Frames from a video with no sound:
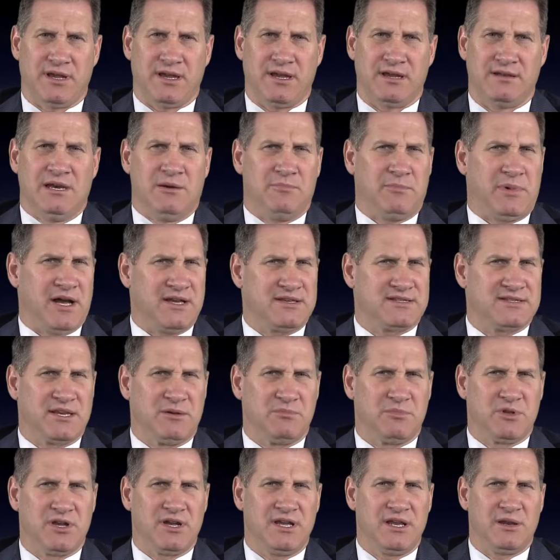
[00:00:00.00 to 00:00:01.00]
plan. By
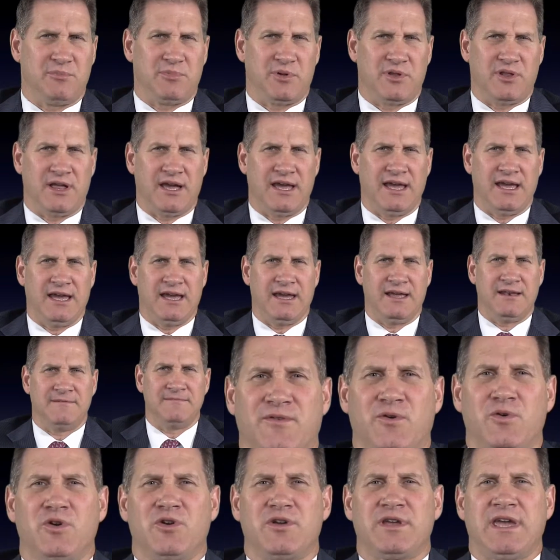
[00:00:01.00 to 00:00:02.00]
assembling a plan
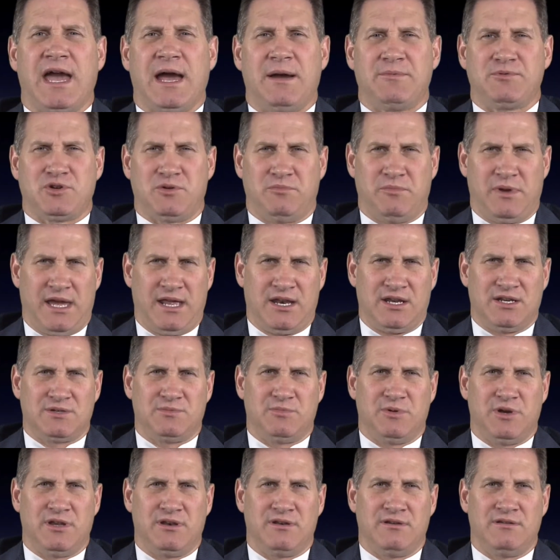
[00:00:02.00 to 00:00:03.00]
for your capture
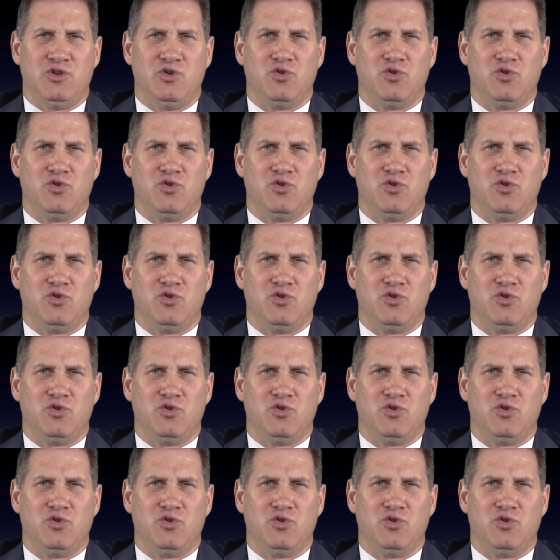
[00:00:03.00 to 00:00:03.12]
management,